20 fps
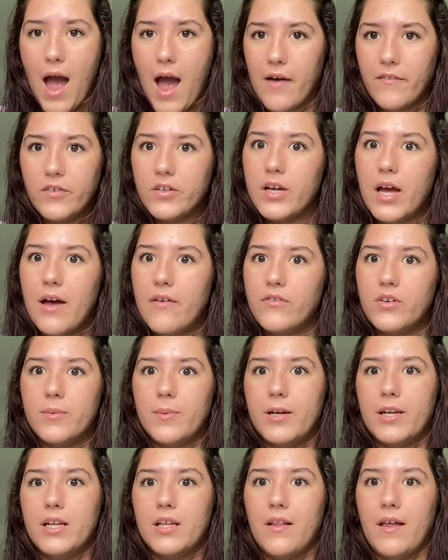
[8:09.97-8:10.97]

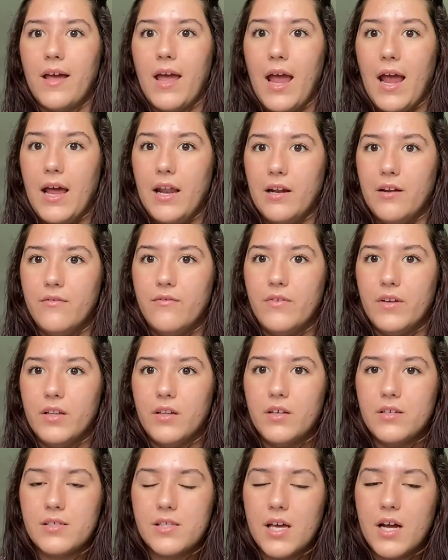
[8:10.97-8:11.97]
Everybody like hated
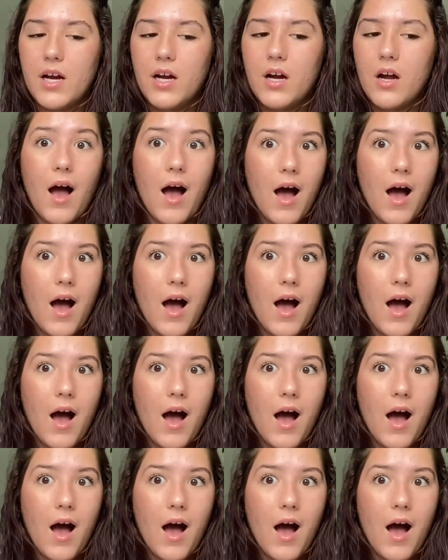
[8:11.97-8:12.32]
feelas there.